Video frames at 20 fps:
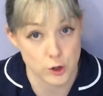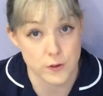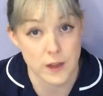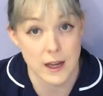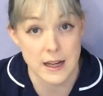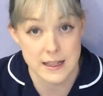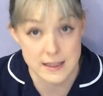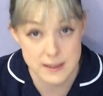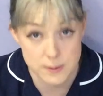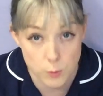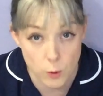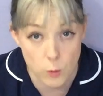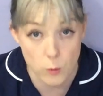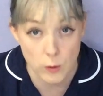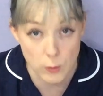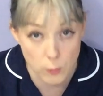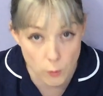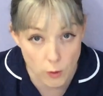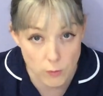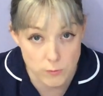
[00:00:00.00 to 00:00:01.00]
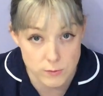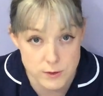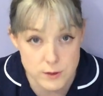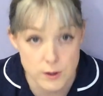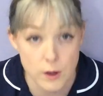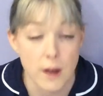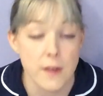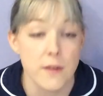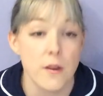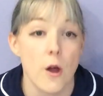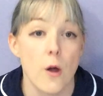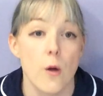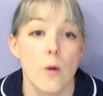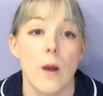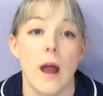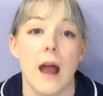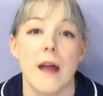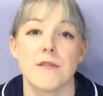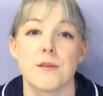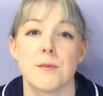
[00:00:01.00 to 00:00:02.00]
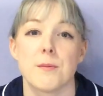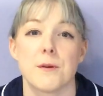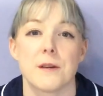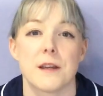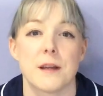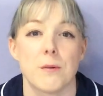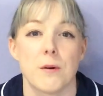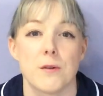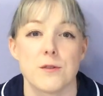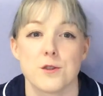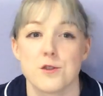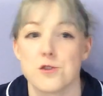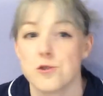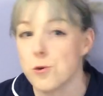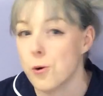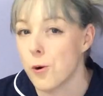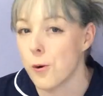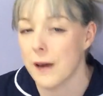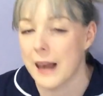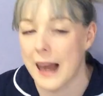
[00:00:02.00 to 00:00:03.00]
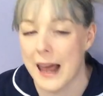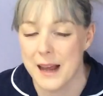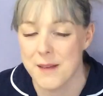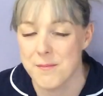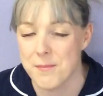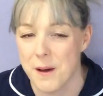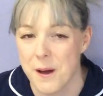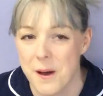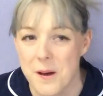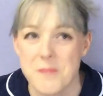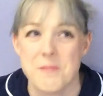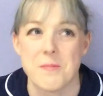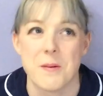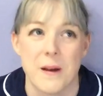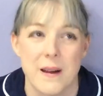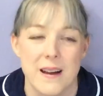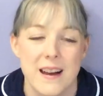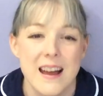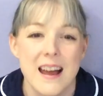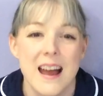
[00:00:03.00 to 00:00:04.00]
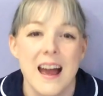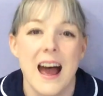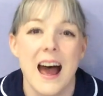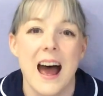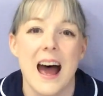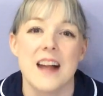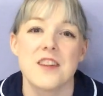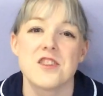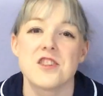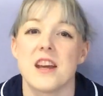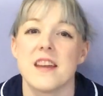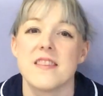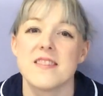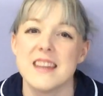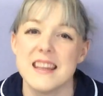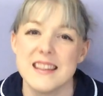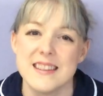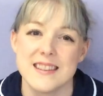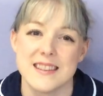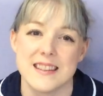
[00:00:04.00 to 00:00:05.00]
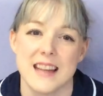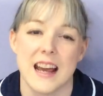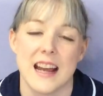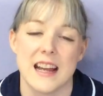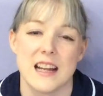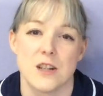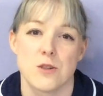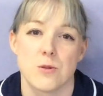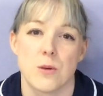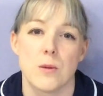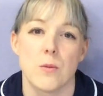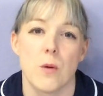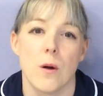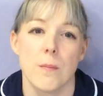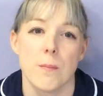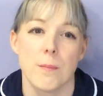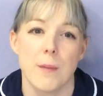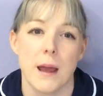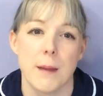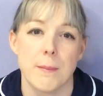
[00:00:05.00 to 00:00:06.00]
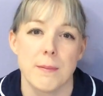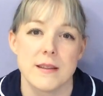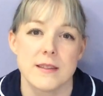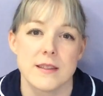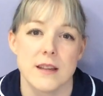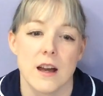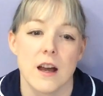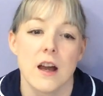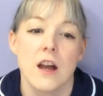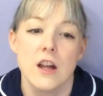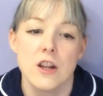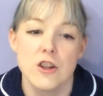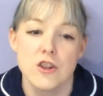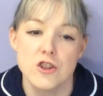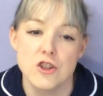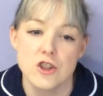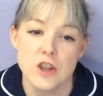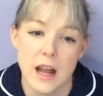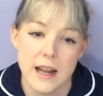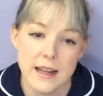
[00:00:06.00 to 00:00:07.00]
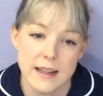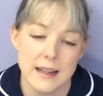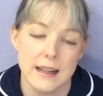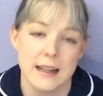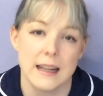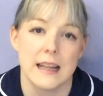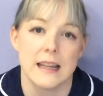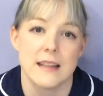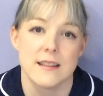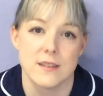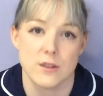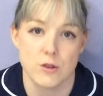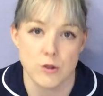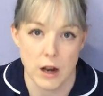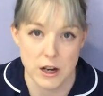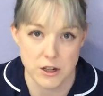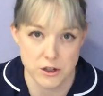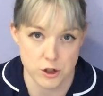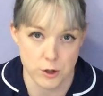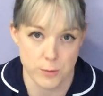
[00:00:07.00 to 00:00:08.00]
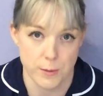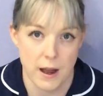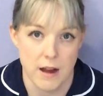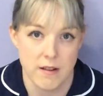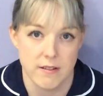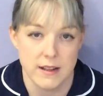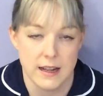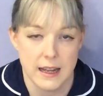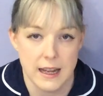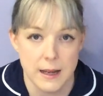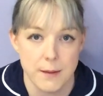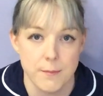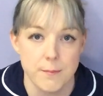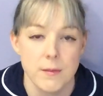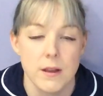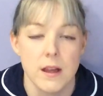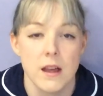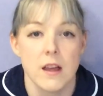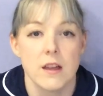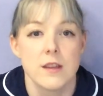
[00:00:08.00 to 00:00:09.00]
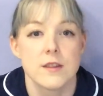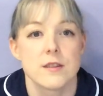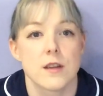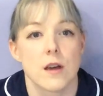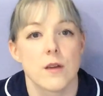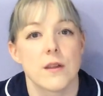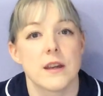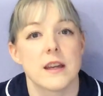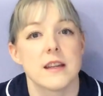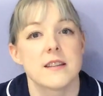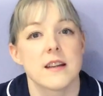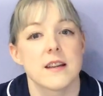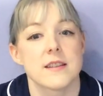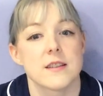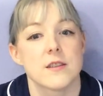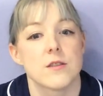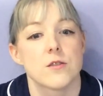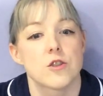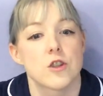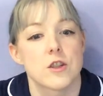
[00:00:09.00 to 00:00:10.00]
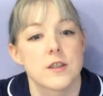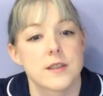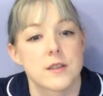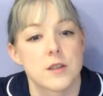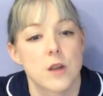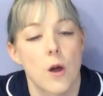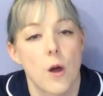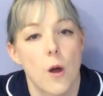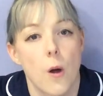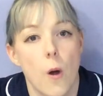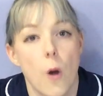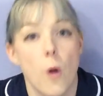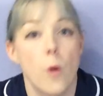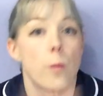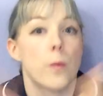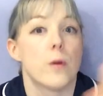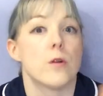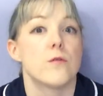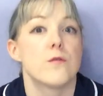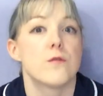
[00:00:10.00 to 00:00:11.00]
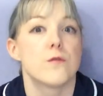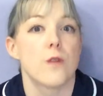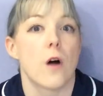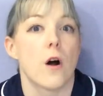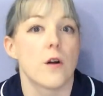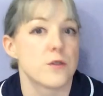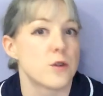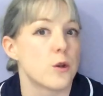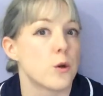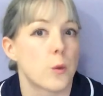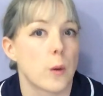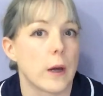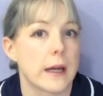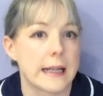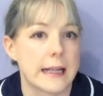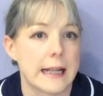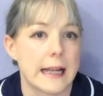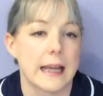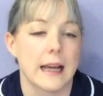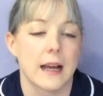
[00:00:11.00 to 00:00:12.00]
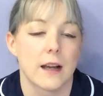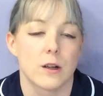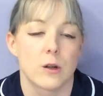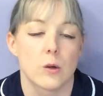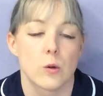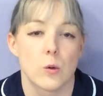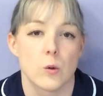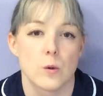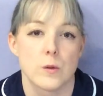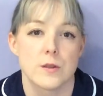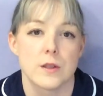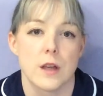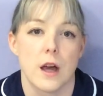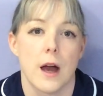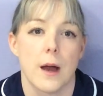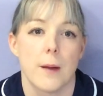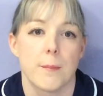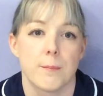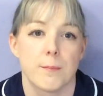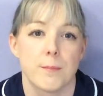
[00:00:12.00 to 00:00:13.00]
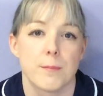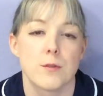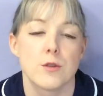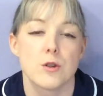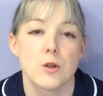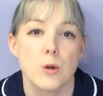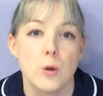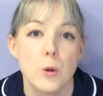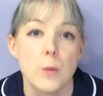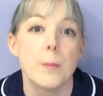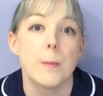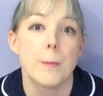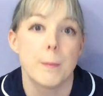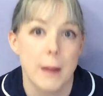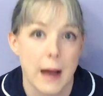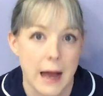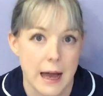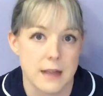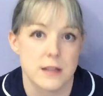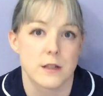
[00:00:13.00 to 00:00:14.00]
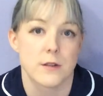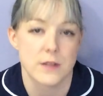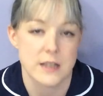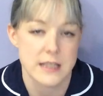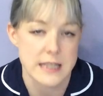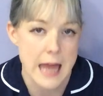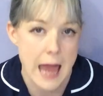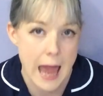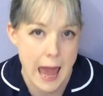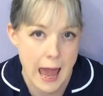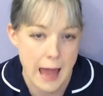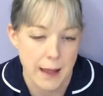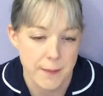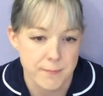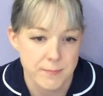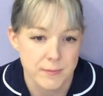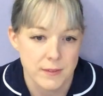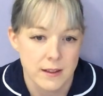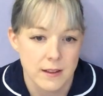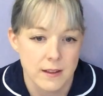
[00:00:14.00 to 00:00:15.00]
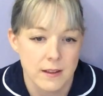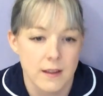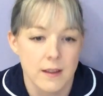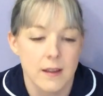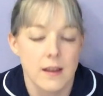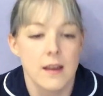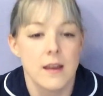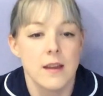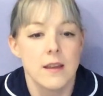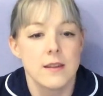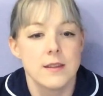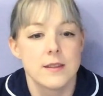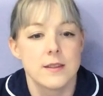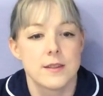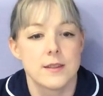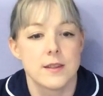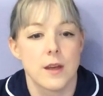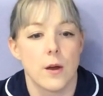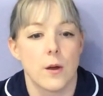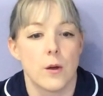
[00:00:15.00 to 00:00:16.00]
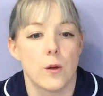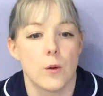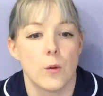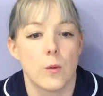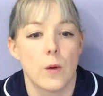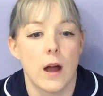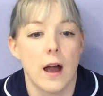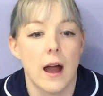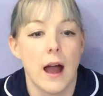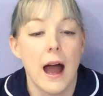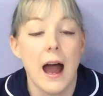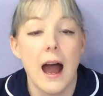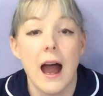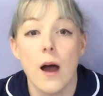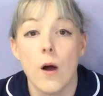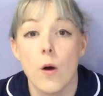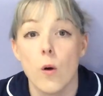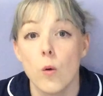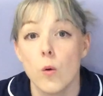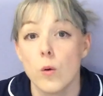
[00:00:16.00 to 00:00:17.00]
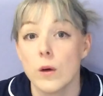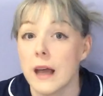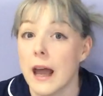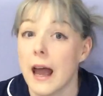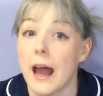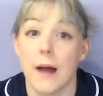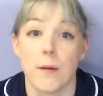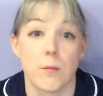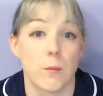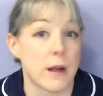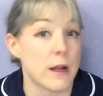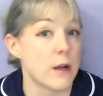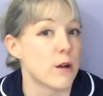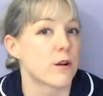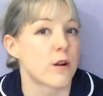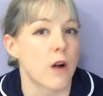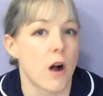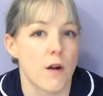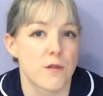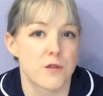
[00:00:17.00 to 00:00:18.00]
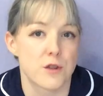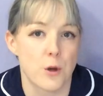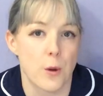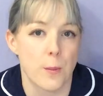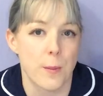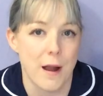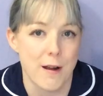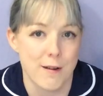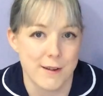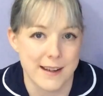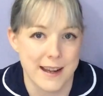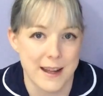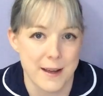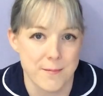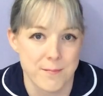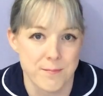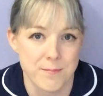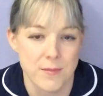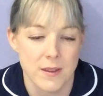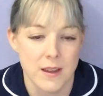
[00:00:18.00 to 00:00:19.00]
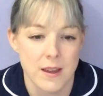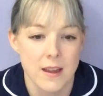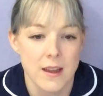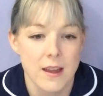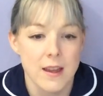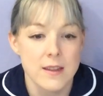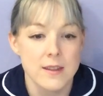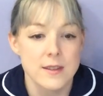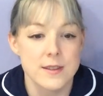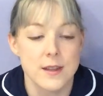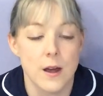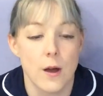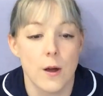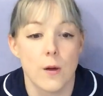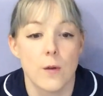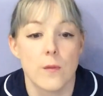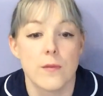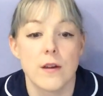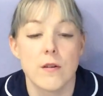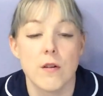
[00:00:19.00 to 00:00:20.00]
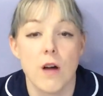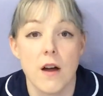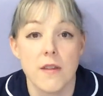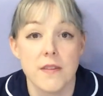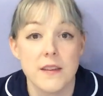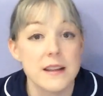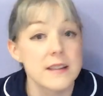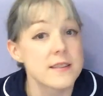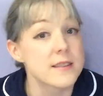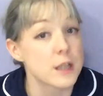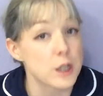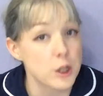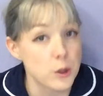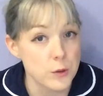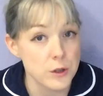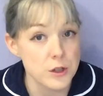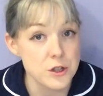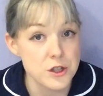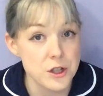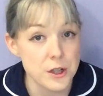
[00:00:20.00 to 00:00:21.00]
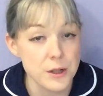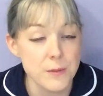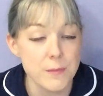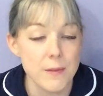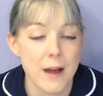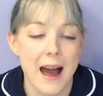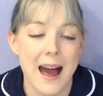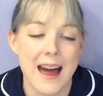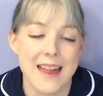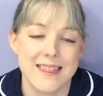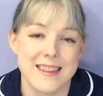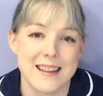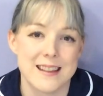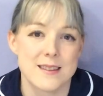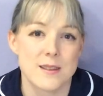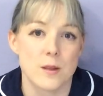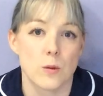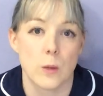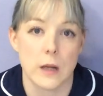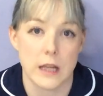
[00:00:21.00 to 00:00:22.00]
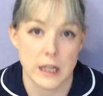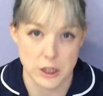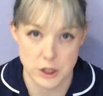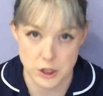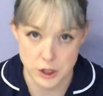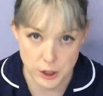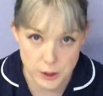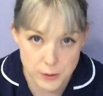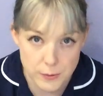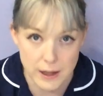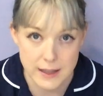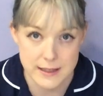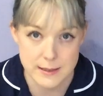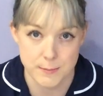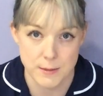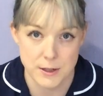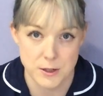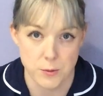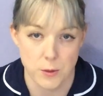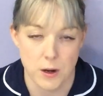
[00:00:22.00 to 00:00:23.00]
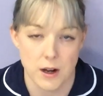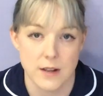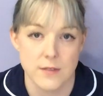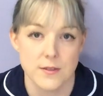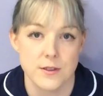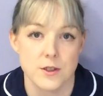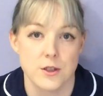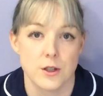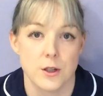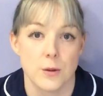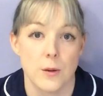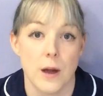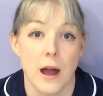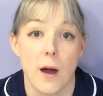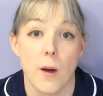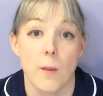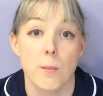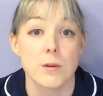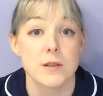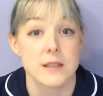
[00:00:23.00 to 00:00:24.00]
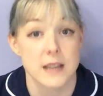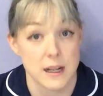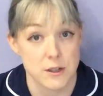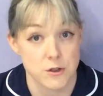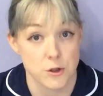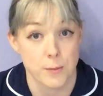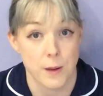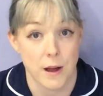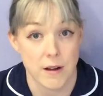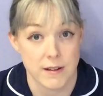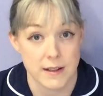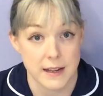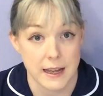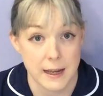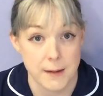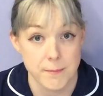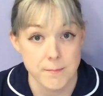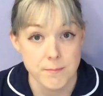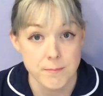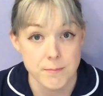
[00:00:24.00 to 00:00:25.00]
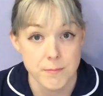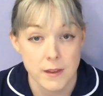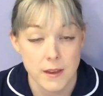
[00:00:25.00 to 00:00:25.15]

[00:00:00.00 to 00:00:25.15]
That is what we want. I know everybody wants a short labour, but actually at this stage we want baby to gently stretch your perineum so that it doesn't just open far too quickly and cause too bad of a tear. So how can we look after your perineum? So there are things that you can do and things that we can do as midwives to help protect your perineum.